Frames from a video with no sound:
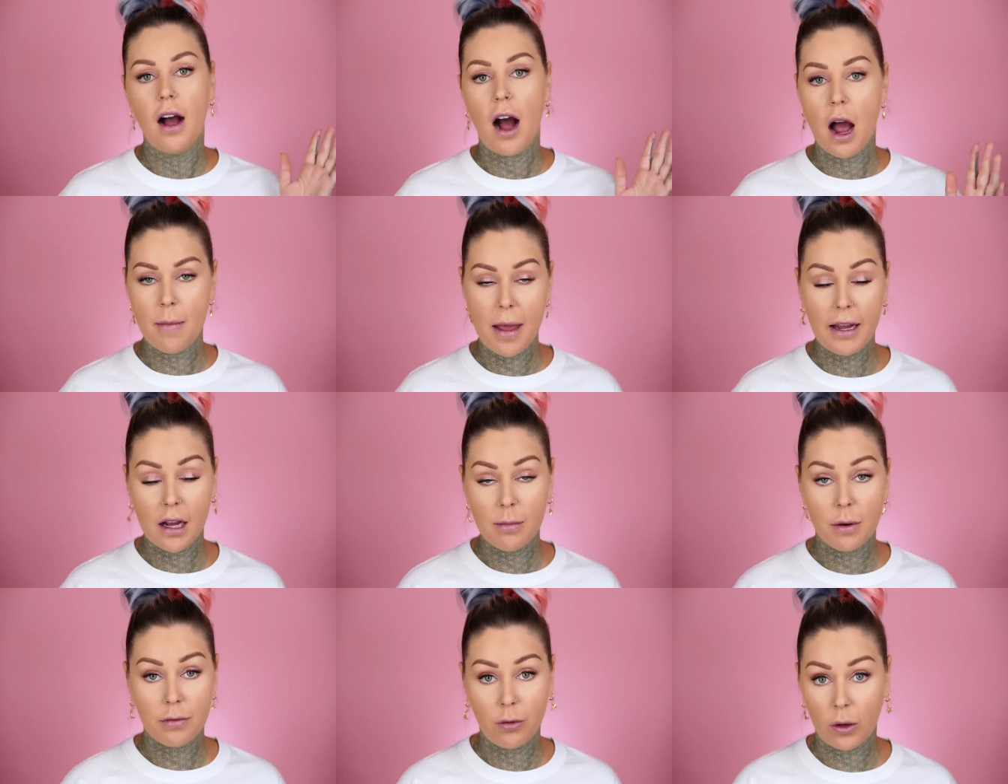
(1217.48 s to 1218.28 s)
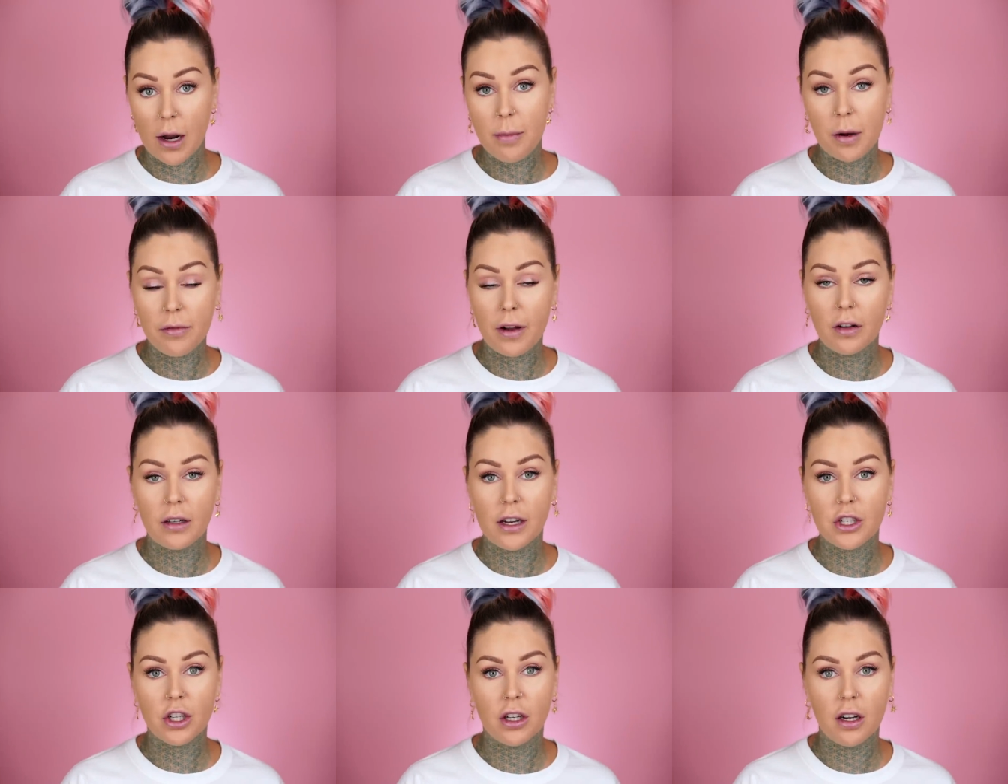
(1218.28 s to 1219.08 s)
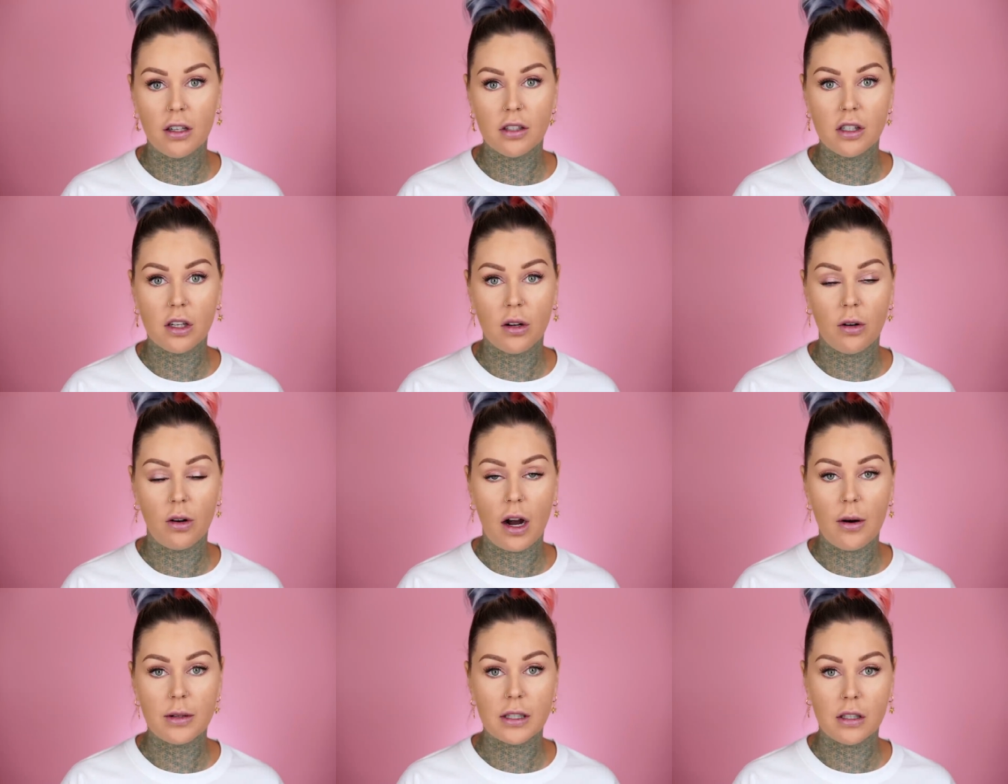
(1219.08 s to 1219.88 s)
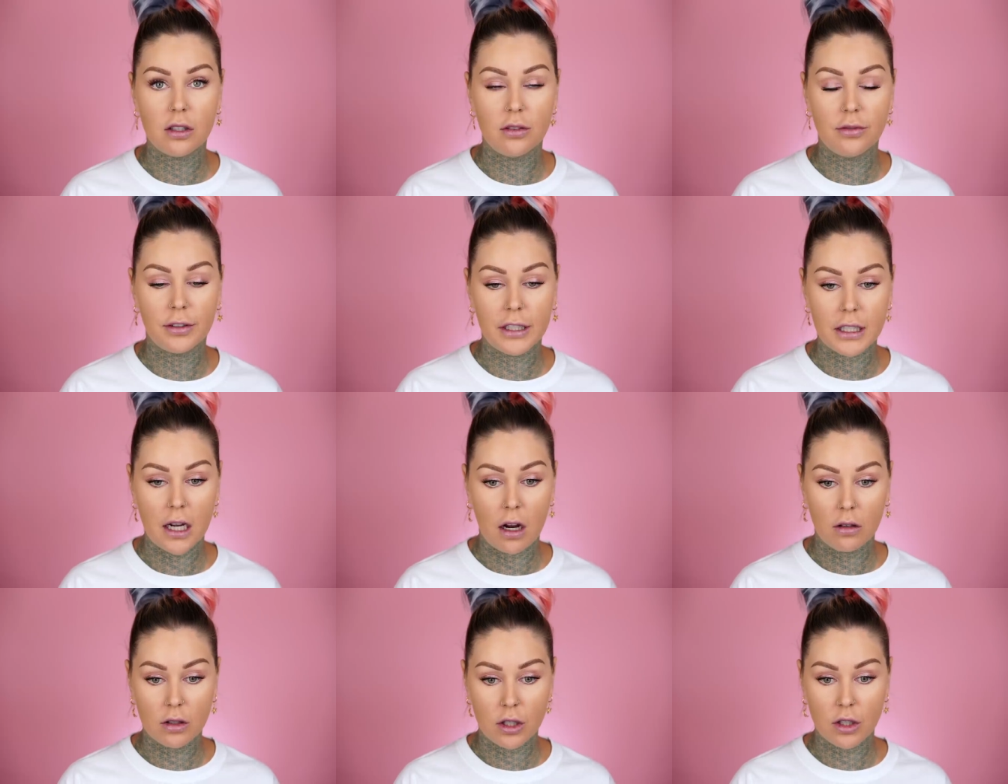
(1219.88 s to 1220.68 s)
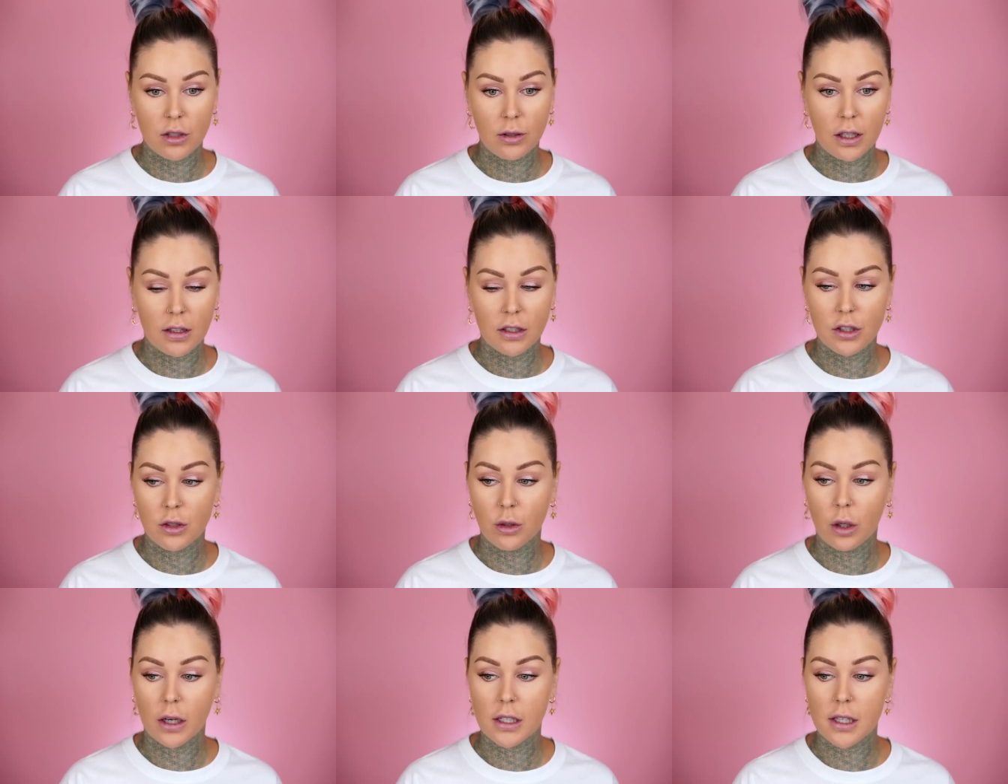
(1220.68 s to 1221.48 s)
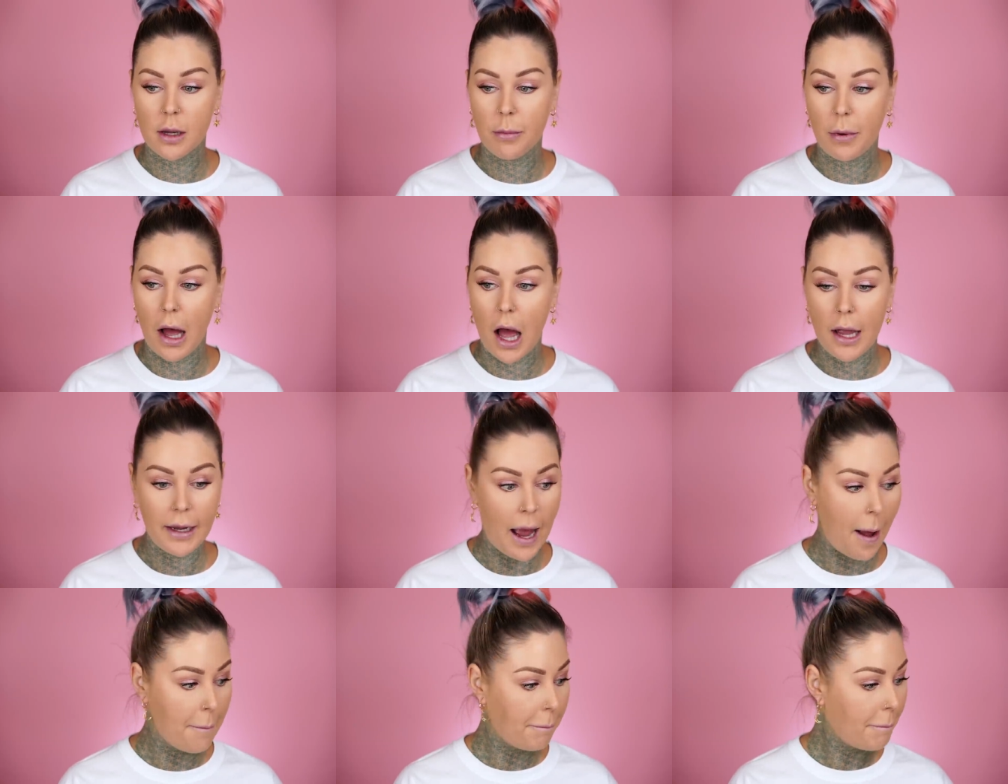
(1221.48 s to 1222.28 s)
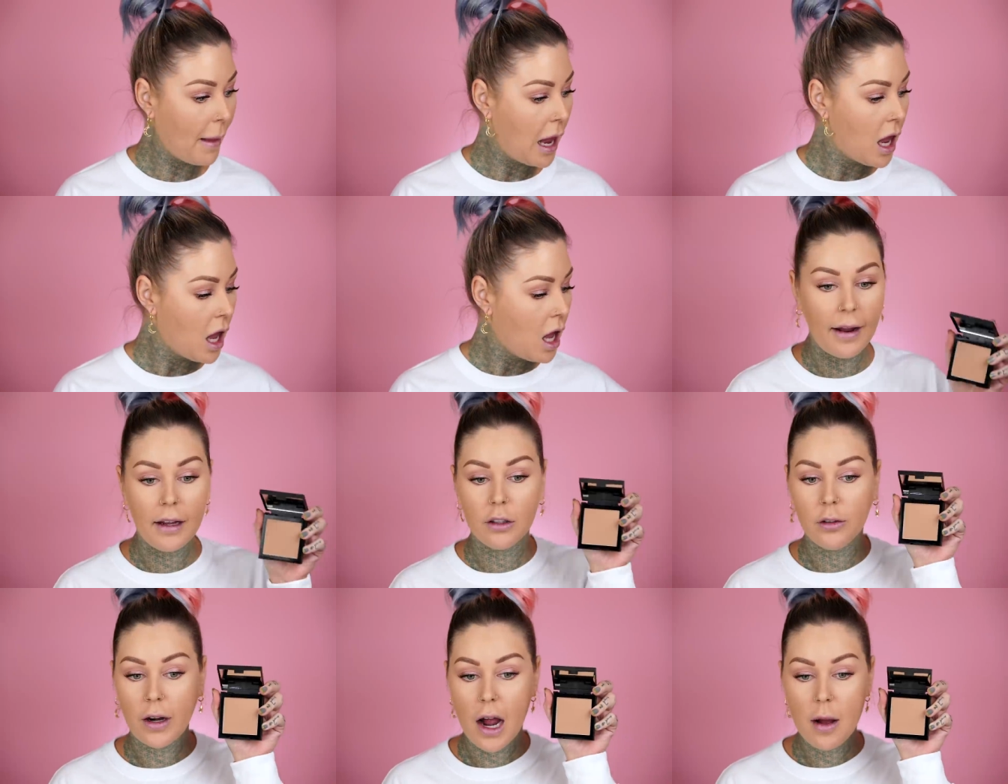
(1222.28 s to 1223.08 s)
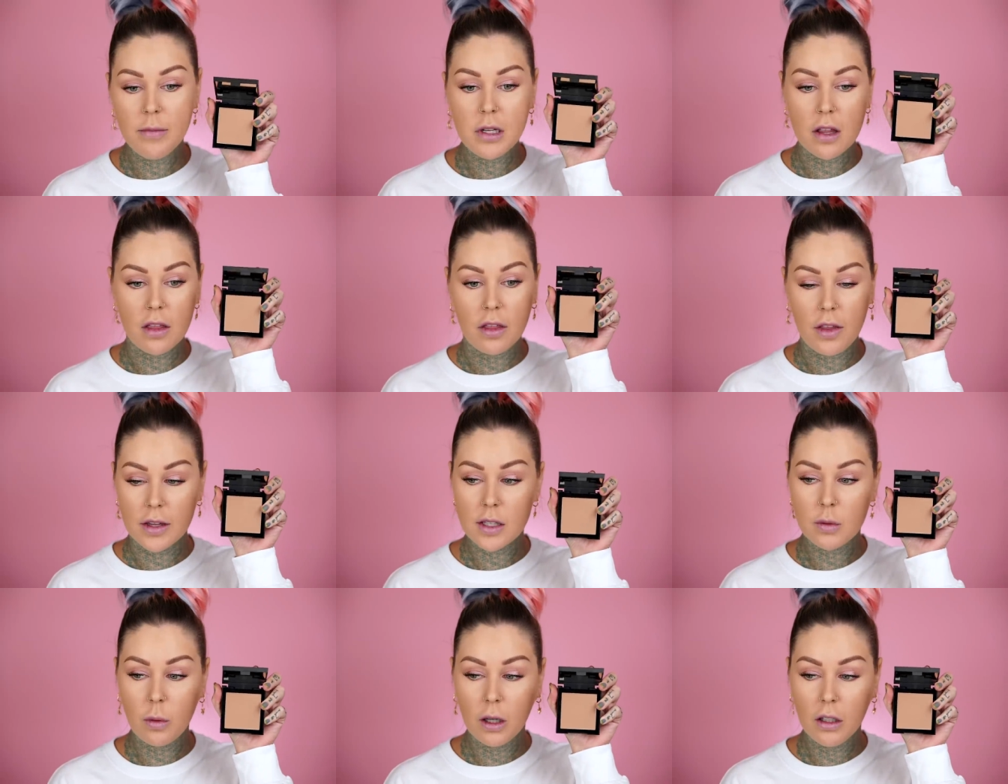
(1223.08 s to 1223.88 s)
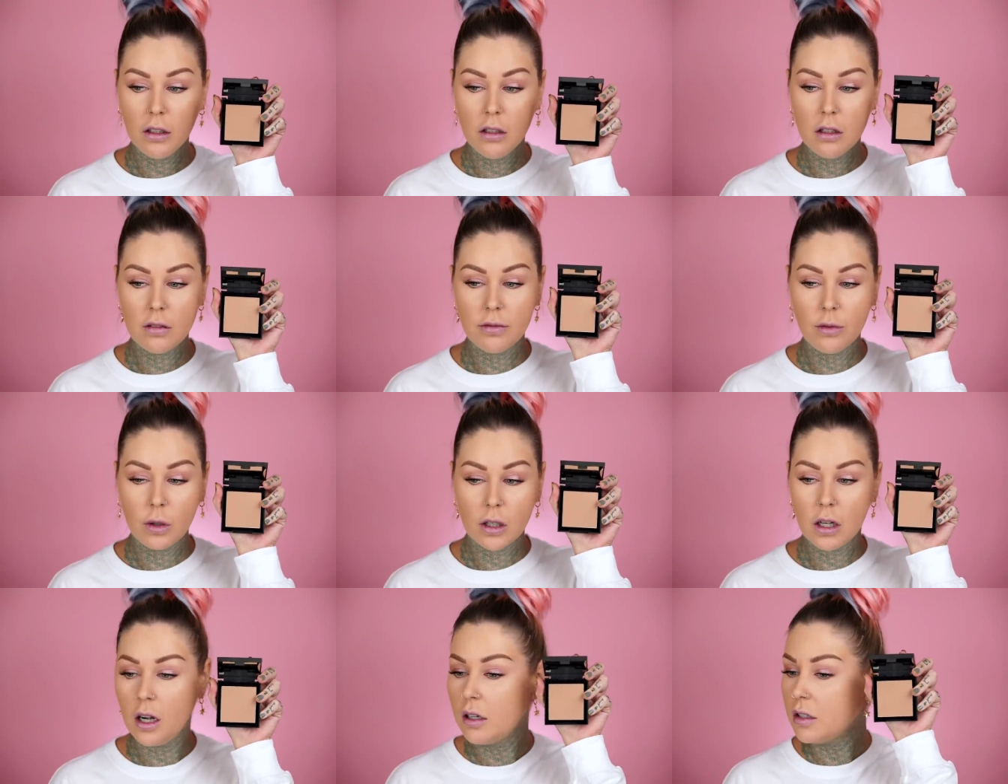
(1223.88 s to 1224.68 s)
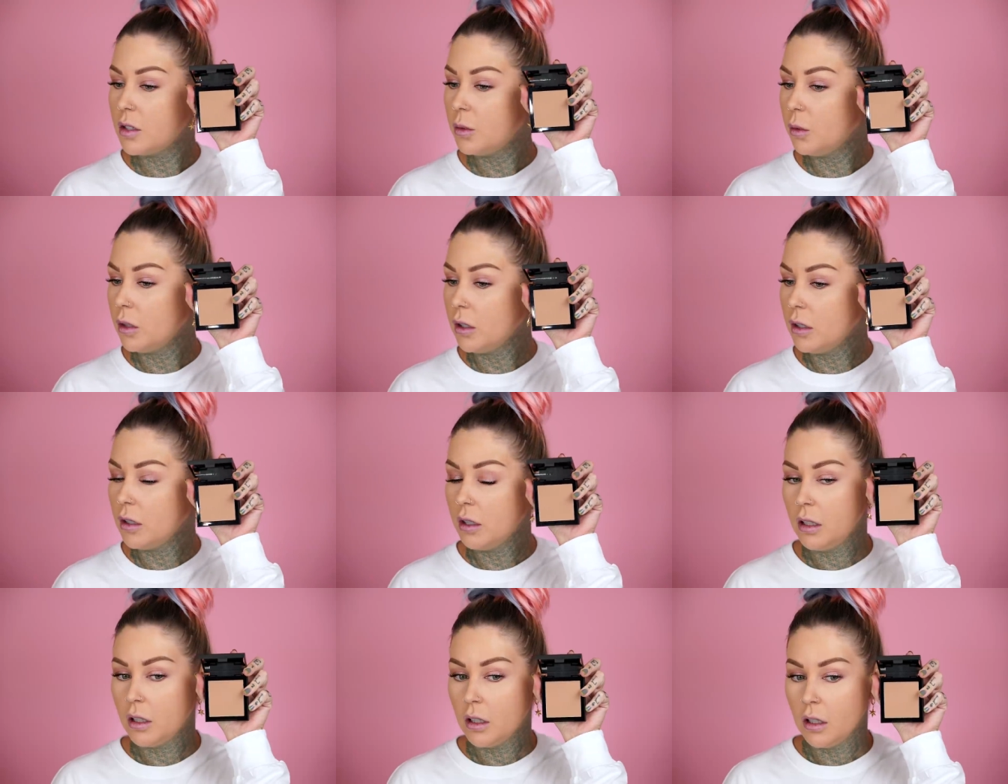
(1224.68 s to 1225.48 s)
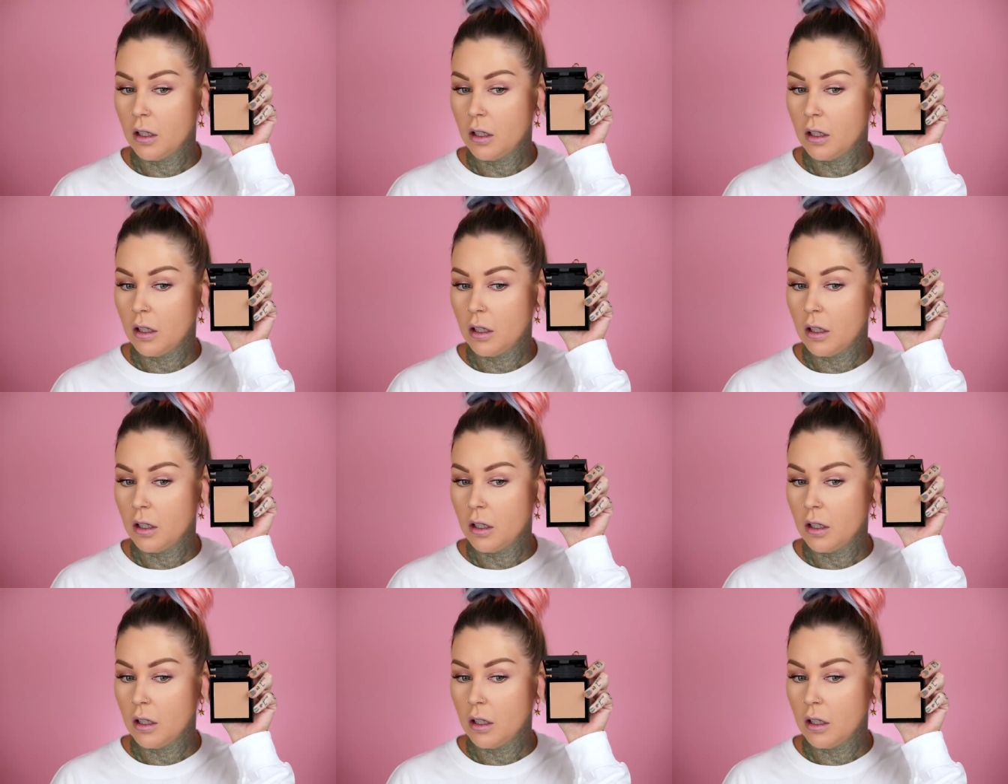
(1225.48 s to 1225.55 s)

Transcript: eye makeup before I put foundation on, so I was a little freaked out to do anything too crazy, but yeah. I had grabbed this one for contour.